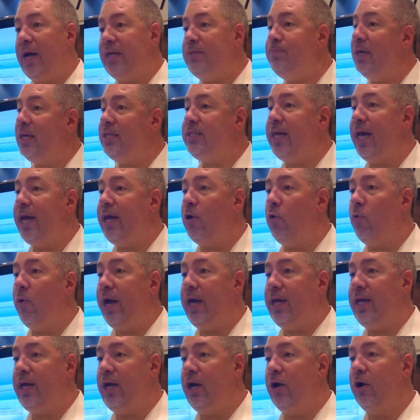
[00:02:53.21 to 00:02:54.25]
my big
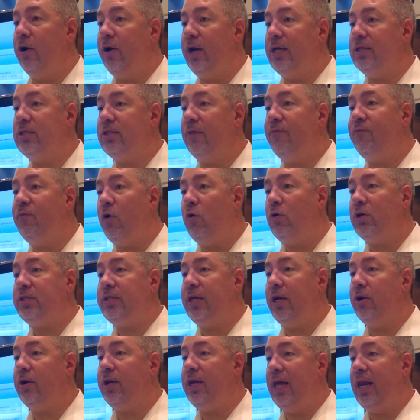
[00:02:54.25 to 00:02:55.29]
takeaway here is the folks
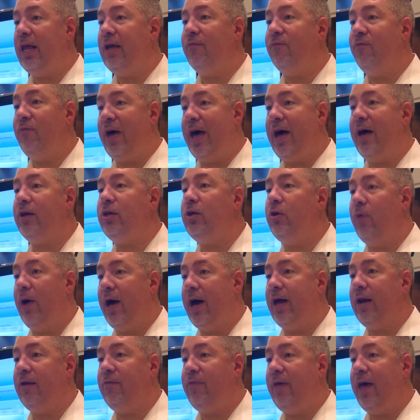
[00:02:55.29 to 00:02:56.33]
that are getting value
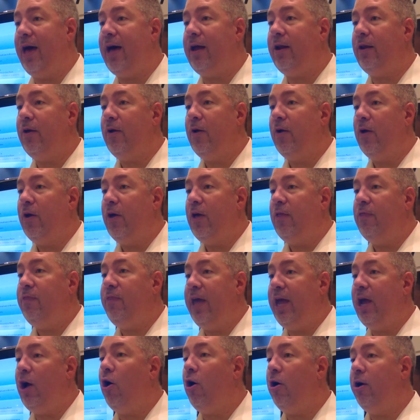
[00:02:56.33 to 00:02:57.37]
out of that,
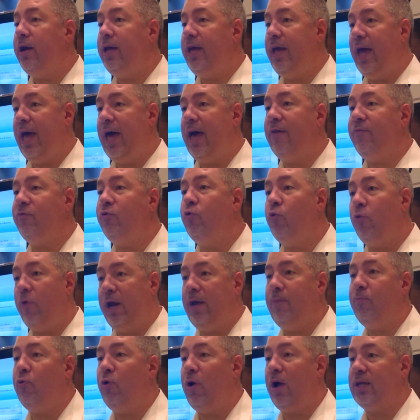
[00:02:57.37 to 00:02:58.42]
they already have
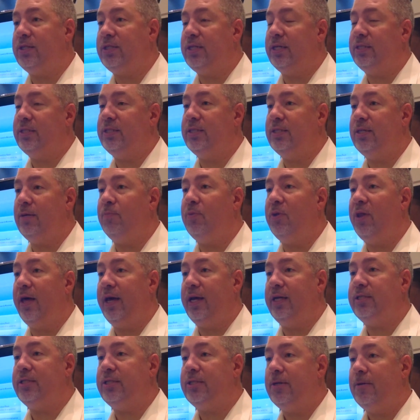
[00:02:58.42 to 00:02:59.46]
great processes in
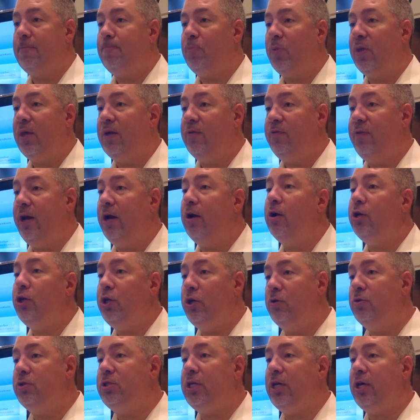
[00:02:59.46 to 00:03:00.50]
place. They're
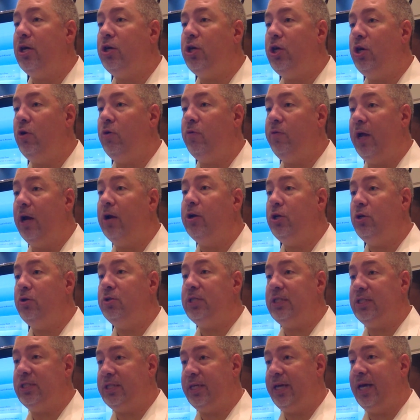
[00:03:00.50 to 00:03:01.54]
using
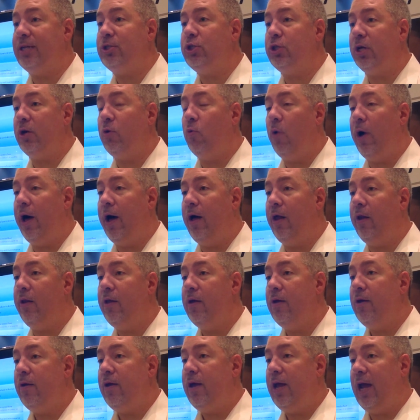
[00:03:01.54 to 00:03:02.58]
scheduling well,
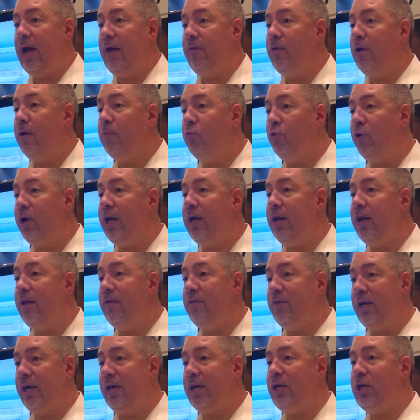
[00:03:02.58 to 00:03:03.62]
and they're bringing
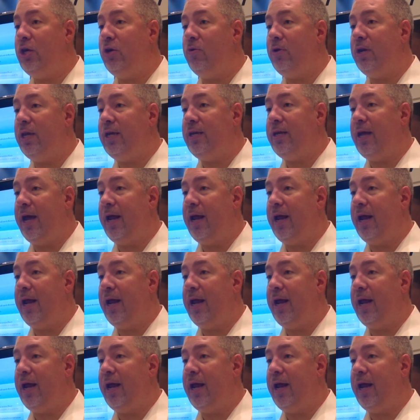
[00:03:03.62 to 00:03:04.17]
in the Acuity